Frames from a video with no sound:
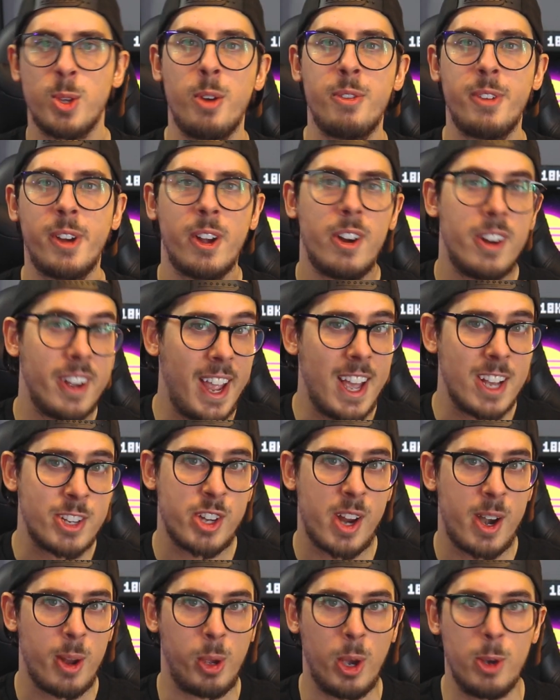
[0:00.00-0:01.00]
So if I can't get a
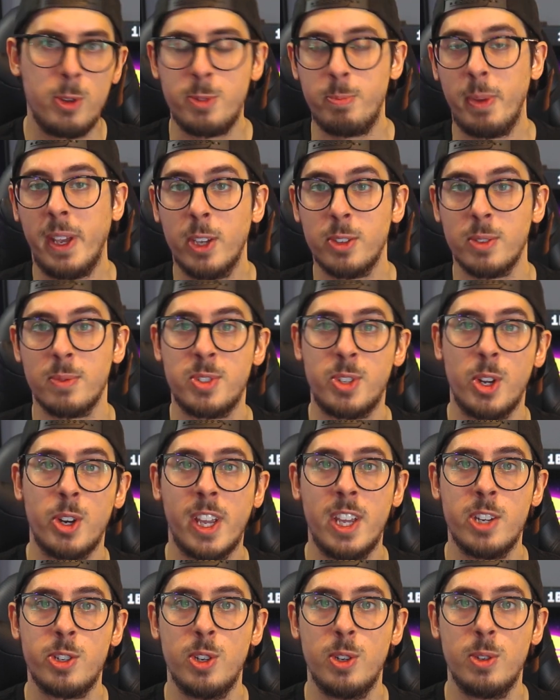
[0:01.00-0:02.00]
shadow ghost because of
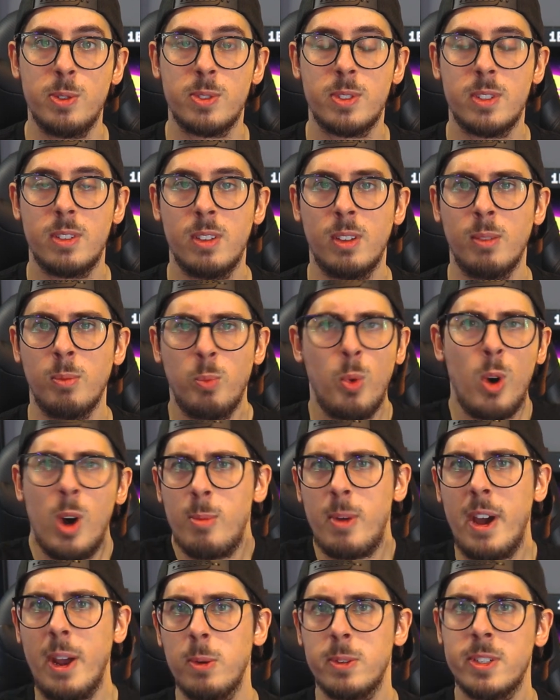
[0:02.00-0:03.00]
stock issues, what
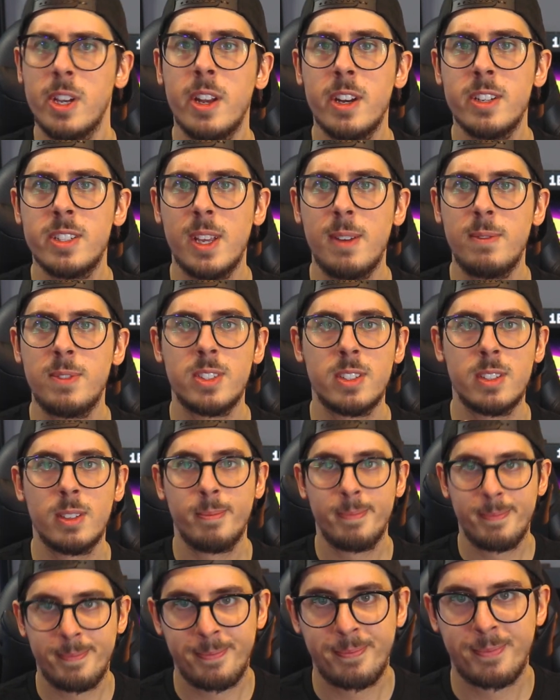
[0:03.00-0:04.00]
are my alternatives?
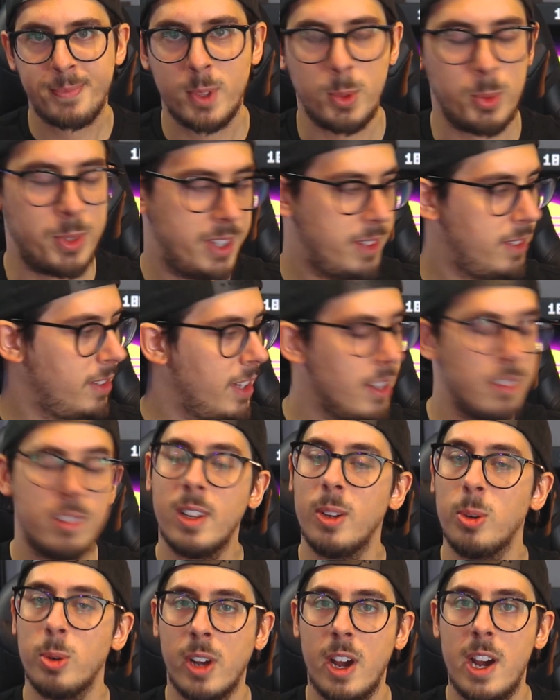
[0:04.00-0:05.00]
Well,
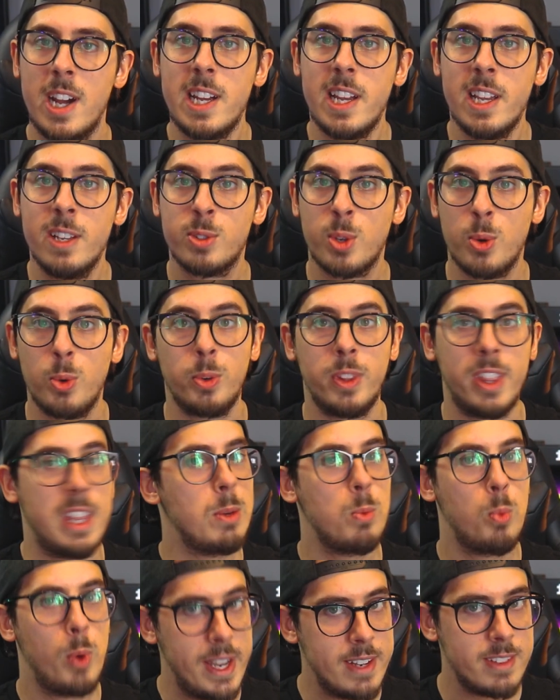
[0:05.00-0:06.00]
this little guy is called
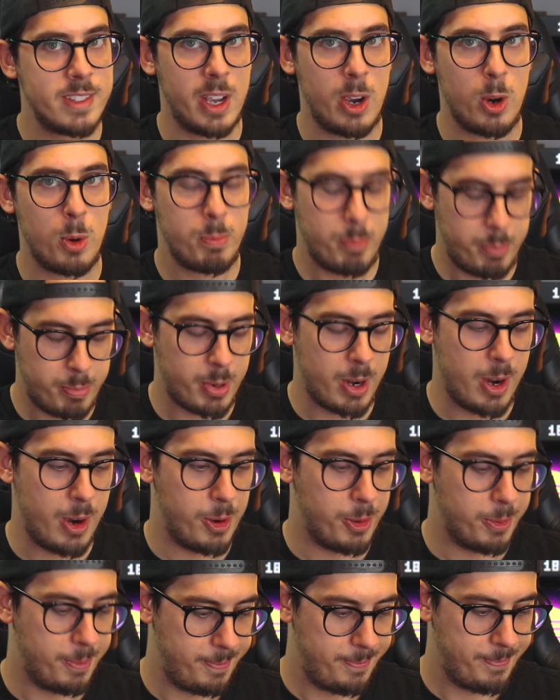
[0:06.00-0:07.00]
the Wintel
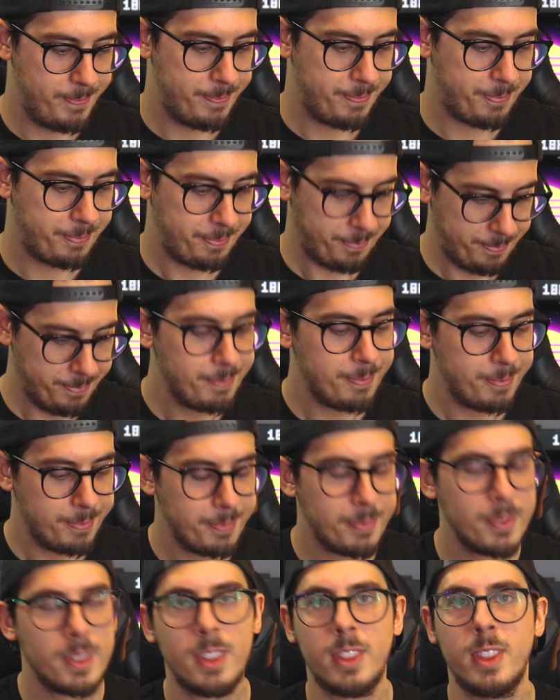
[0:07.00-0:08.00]
Pro.
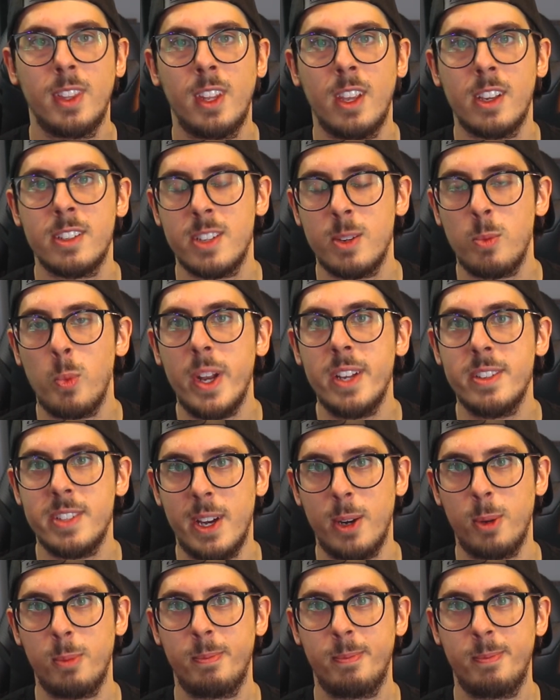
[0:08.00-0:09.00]
I said
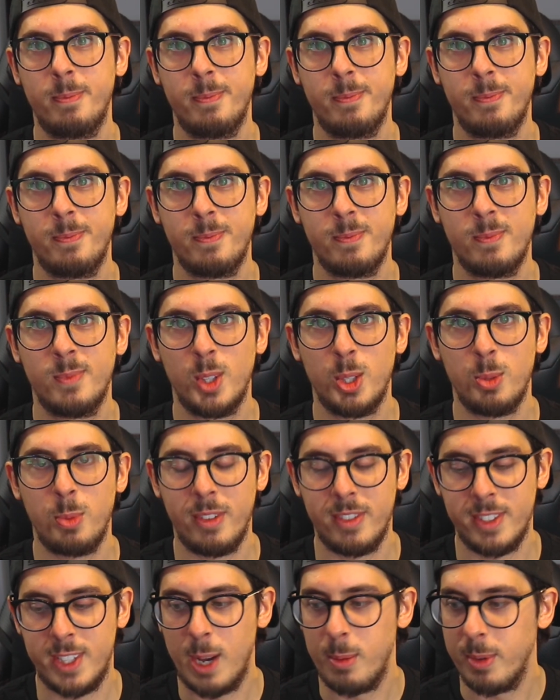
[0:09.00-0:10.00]
Wintel
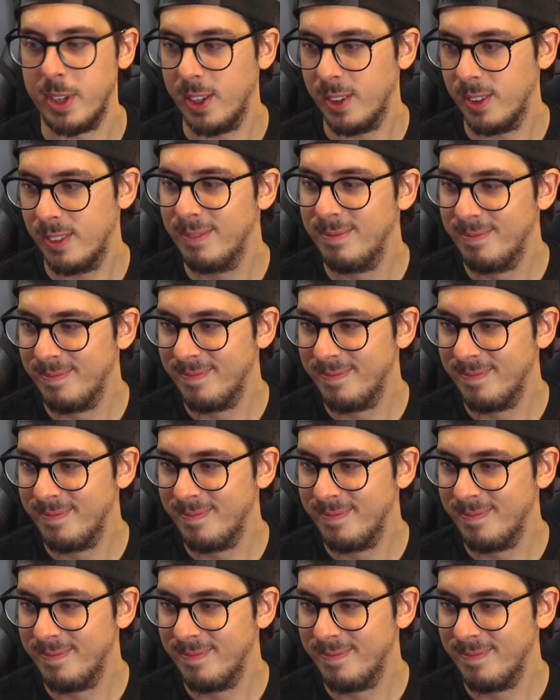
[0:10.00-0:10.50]
with a W.